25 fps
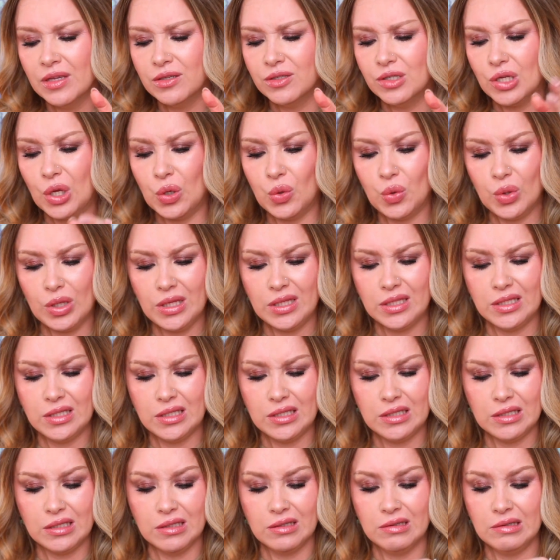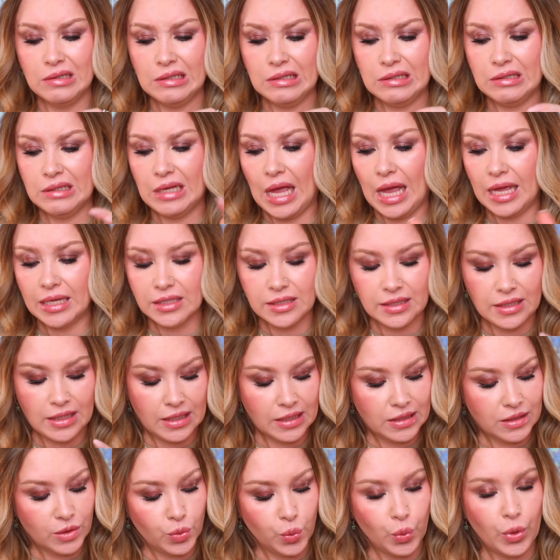So it's has
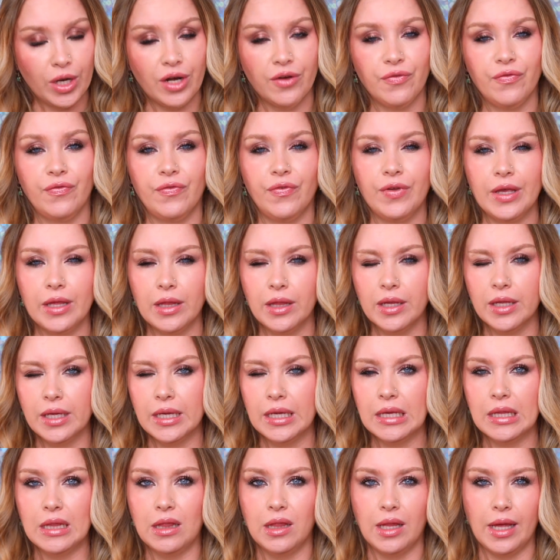this weird feeling